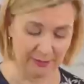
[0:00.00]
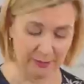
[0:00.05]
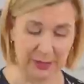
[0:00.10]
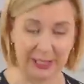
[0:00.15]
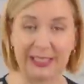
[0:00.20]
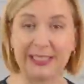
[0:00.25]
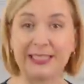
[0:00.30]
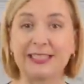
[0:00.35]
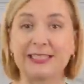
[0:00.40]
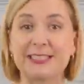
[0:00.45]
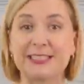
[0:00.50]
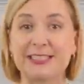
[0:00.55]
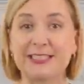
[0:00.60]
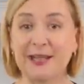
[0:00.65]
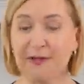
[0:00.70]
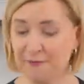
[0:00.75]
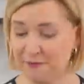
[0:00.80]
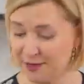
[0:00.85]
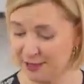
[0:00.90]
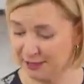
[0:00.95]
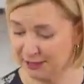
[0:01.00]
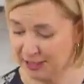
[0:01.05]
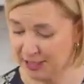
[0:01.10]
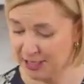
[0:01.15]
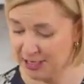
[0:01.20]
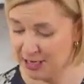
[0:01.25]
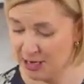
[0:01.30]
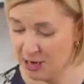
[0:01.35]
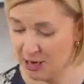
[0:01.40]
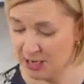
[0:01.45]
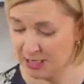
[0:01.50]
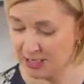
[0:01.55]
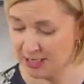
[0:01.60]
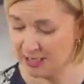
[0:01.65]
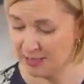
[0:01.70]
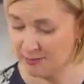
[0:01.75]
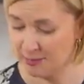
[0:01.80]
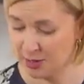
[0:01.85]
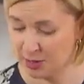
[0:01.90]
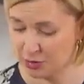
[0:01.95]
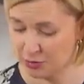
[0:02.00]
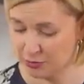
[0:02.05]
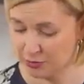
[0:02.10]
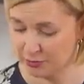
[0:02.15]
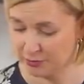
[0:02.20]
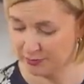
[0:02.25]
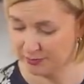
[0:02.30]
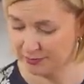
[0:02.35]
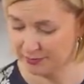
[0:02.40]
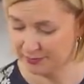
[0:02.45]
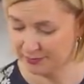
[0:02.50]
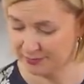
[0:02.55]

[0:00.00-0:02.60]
But it is definitely not a mushroom.